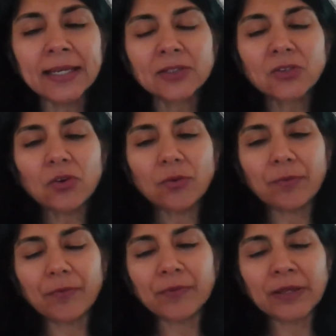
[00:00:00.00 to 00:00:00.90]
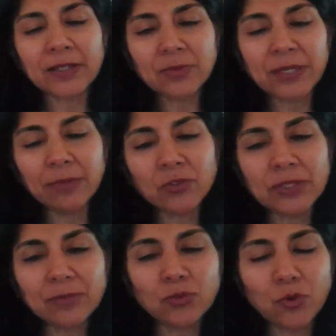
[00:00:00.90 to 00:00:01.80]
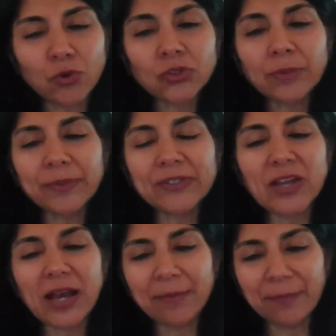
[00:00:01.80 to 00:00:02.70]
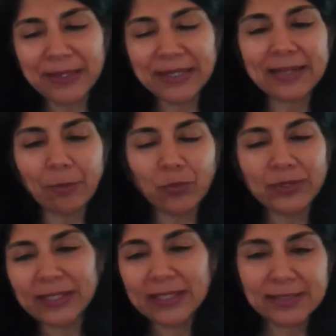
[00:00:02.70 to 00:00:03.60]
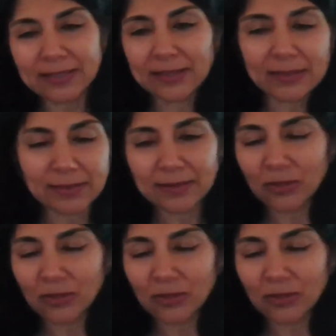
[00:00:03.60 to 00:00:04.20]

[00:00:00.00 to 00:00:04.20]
So the Kashmiri Muslims who go to the Punjab meet up with these